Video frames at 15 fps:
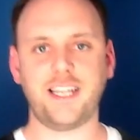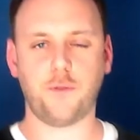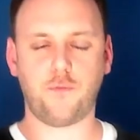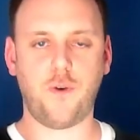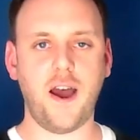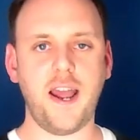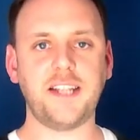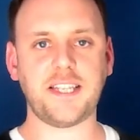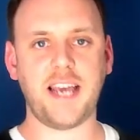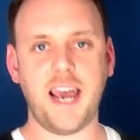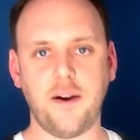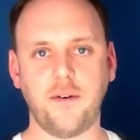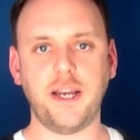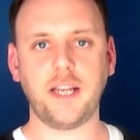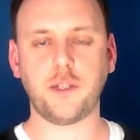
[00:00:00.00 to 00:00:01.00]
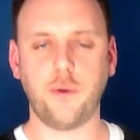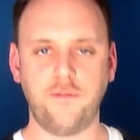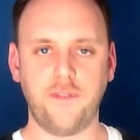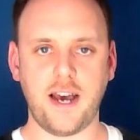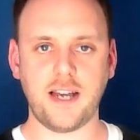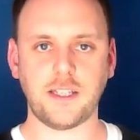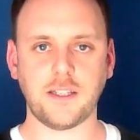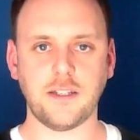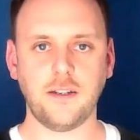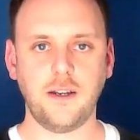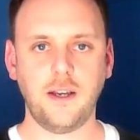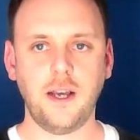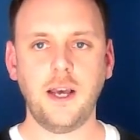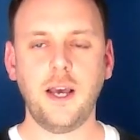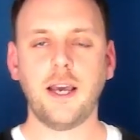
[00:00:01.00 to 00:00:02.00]
the right area to invest.
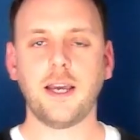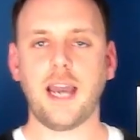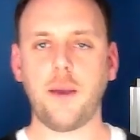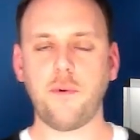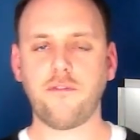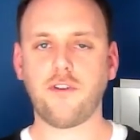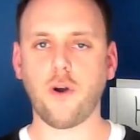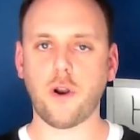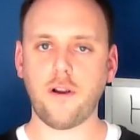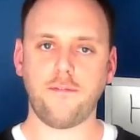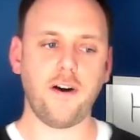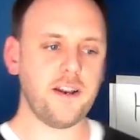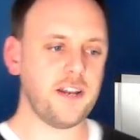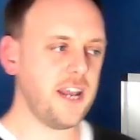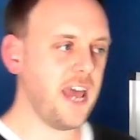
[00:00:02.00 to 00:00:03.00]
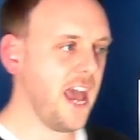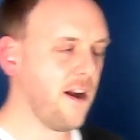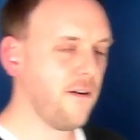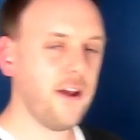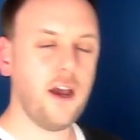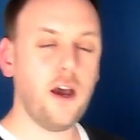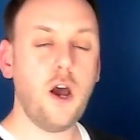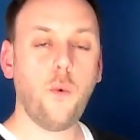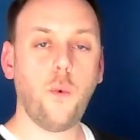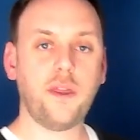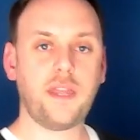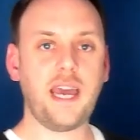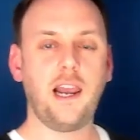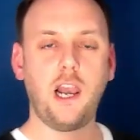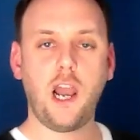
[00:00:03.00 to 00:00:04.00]
Okay, we've got to find an area with
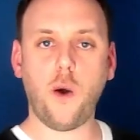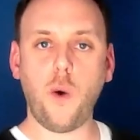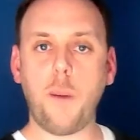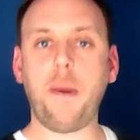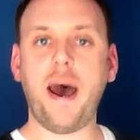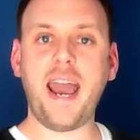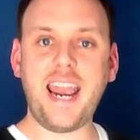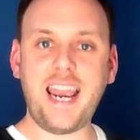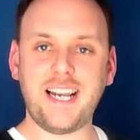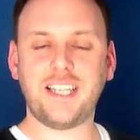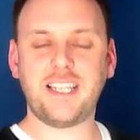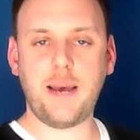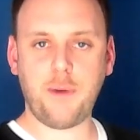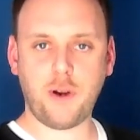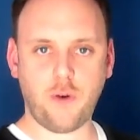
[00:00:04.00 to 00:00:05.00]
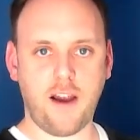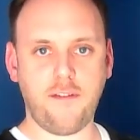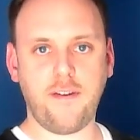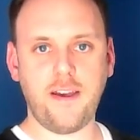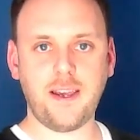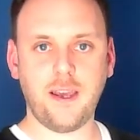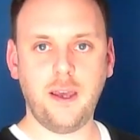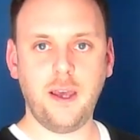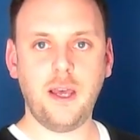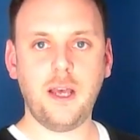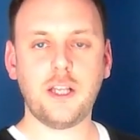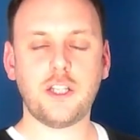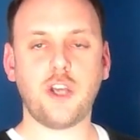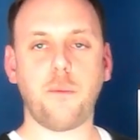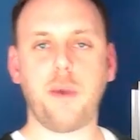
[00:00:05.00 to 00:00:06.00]
a lower paid demographic,
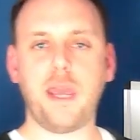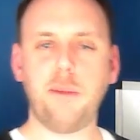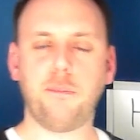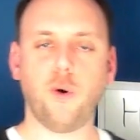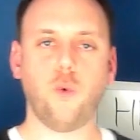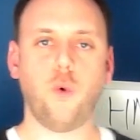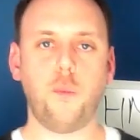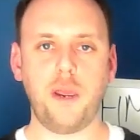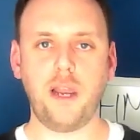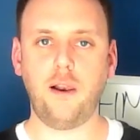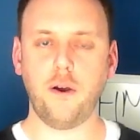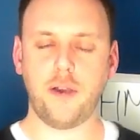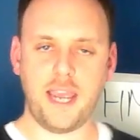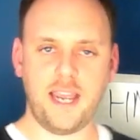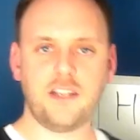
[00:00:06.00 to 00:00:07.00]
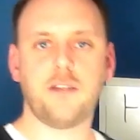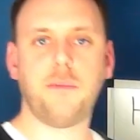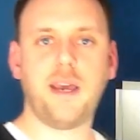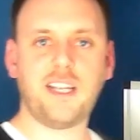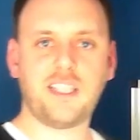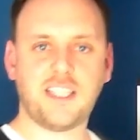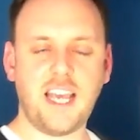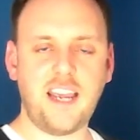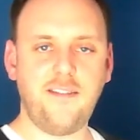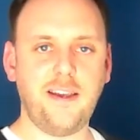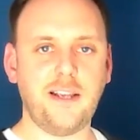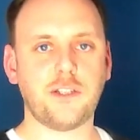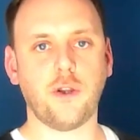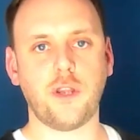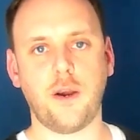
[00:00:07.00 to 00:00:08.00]
so people will be looking to make
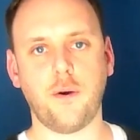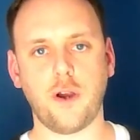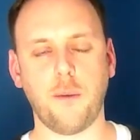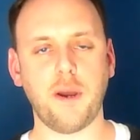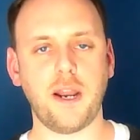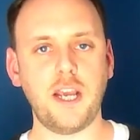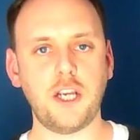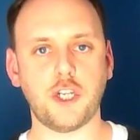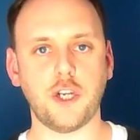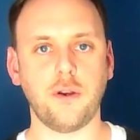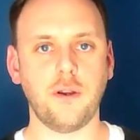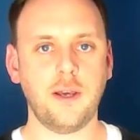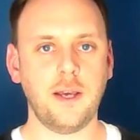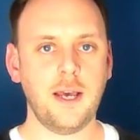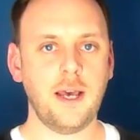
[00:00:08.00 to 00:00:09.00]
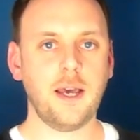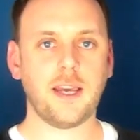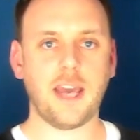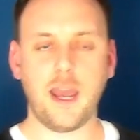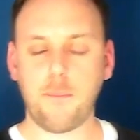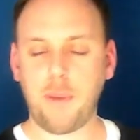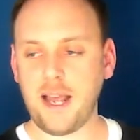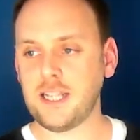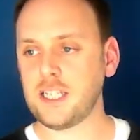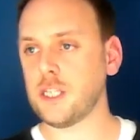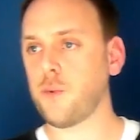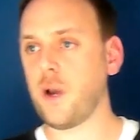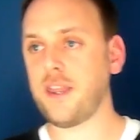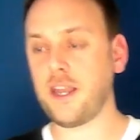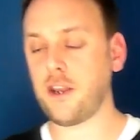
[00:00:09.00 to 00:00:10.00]
savings on their accommodation. Okay, places
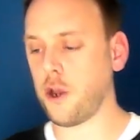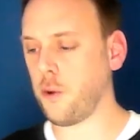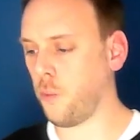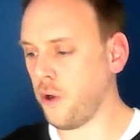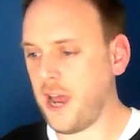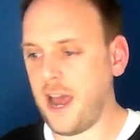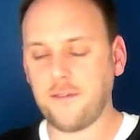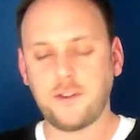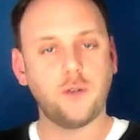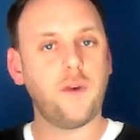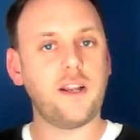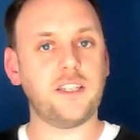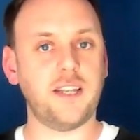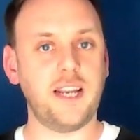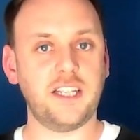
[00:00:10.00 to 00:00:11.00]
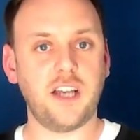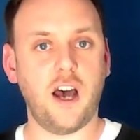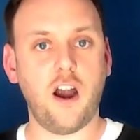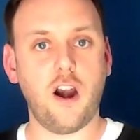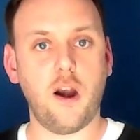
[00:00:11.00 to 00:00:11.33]
where they don't want to have to rent an entire